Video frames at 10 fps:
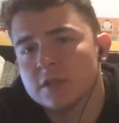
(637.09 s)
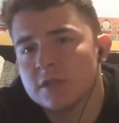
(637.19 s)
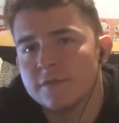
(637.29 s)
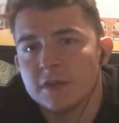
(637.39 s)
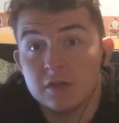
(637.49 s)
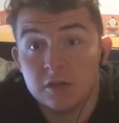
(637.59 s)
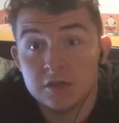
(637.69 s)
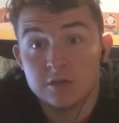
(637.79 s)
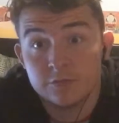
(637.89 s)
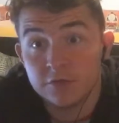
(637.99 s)
Don't forget to
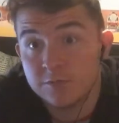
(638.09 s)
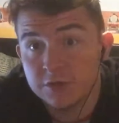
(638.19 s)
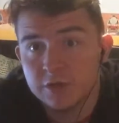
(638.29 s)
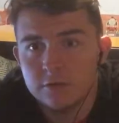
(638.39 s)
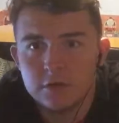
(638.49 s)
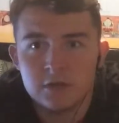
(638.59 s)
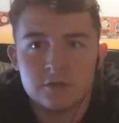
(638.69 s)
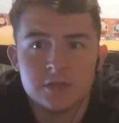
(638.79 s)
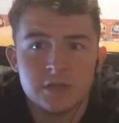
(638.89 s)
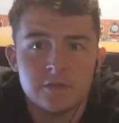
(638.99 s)
like, subscribe, share, all that
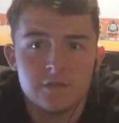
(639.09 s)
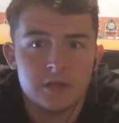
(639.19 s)
good stuff,